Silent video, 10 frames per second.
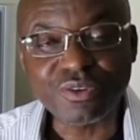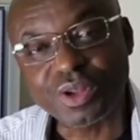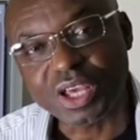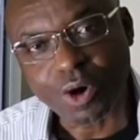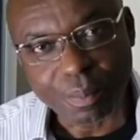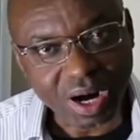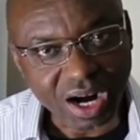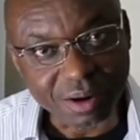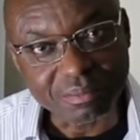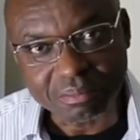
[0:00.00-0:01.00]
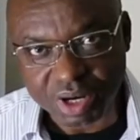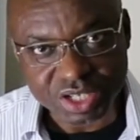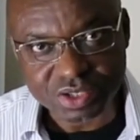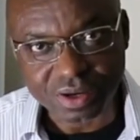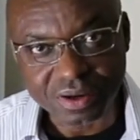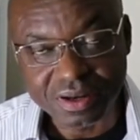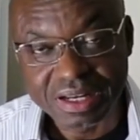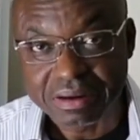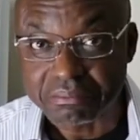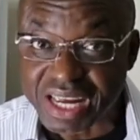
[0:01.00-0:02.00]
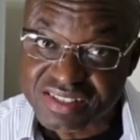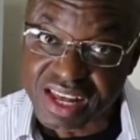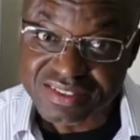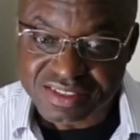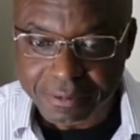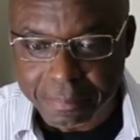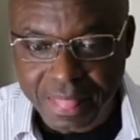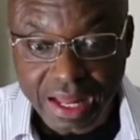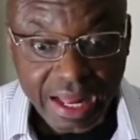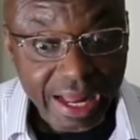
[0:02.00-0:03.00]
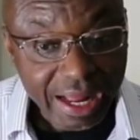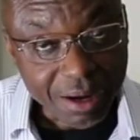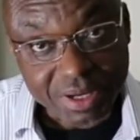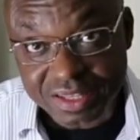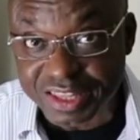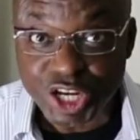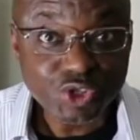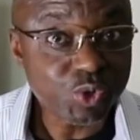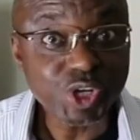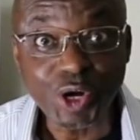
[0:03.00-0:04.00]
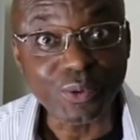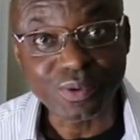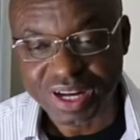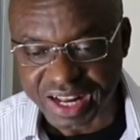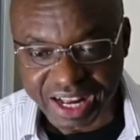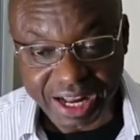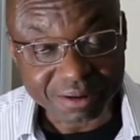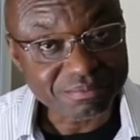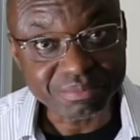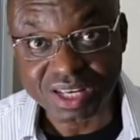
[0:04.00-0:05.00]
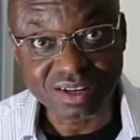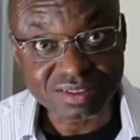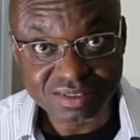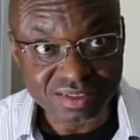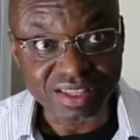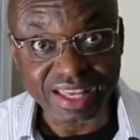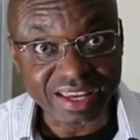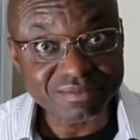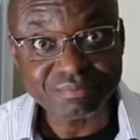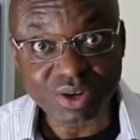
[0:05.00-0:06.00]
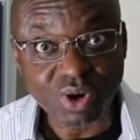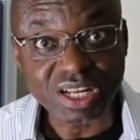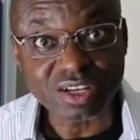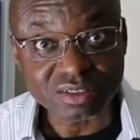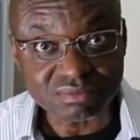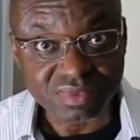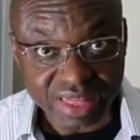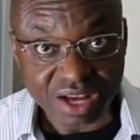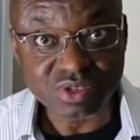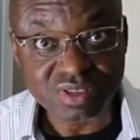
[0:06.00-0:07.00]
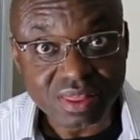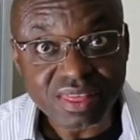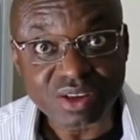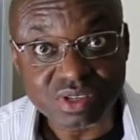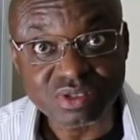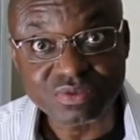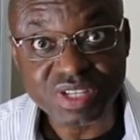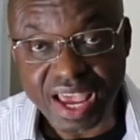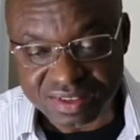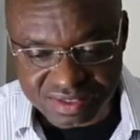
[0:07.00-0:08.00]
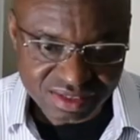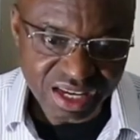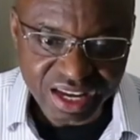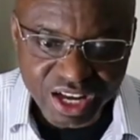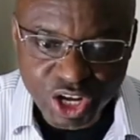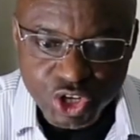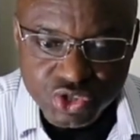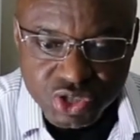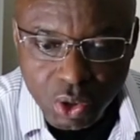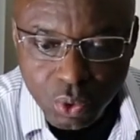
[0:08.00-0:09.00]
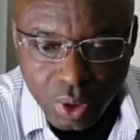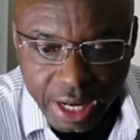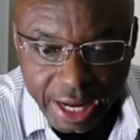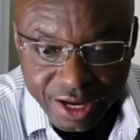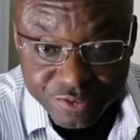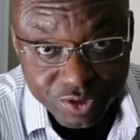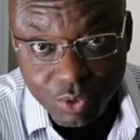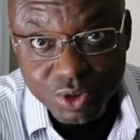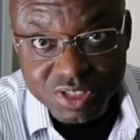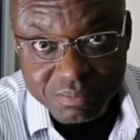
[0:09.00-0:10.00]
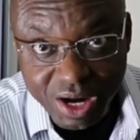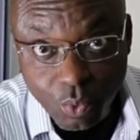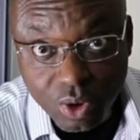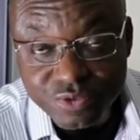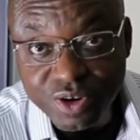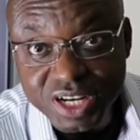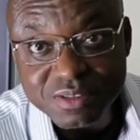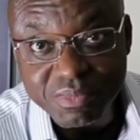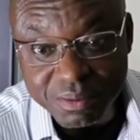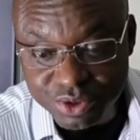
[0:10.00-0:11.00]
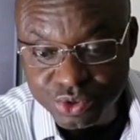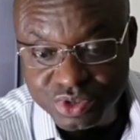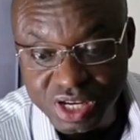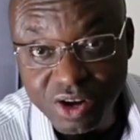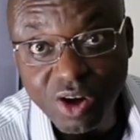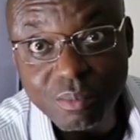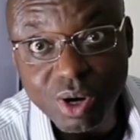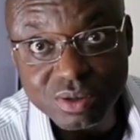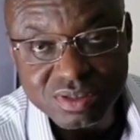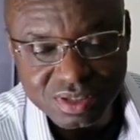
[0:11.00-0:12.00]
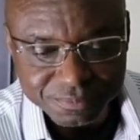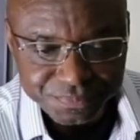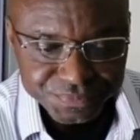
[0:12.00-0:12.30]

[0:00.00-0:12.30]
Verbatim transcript: for the upper arm monitor. Make sense? Uh, I mean, they should know uh, because they've been running thousands and thousands of tests. So uh, if you don't want to take my word for it, maybe you should take Omron's.